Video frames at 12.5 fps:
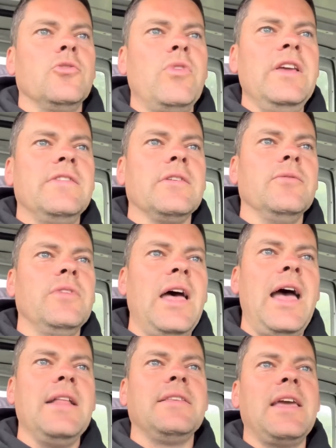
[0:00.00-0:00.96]
reason the
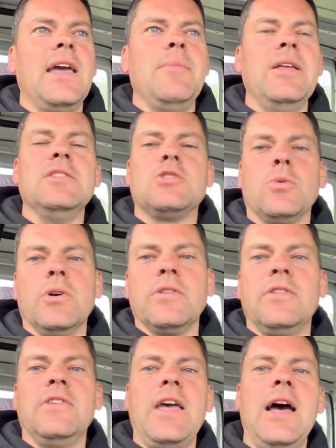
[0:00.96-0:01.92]
head came into
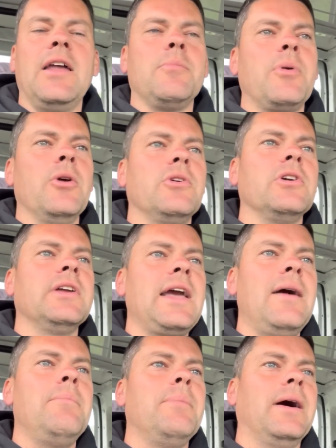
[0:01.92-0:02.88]
us is it had a broken
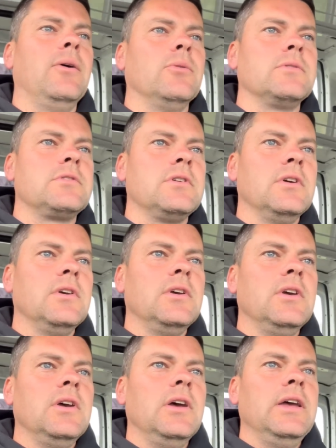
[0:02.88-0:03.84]
cam belt.
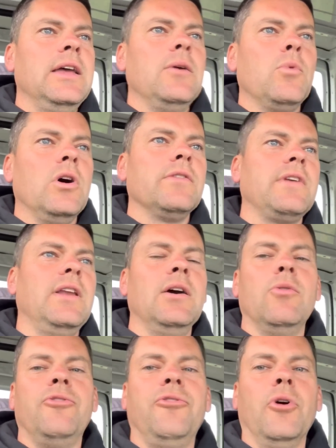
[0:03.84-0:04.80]
It was a
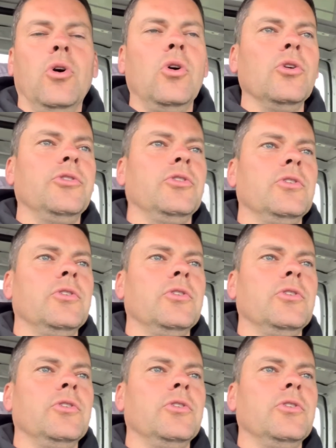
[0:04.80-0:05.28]
little Ford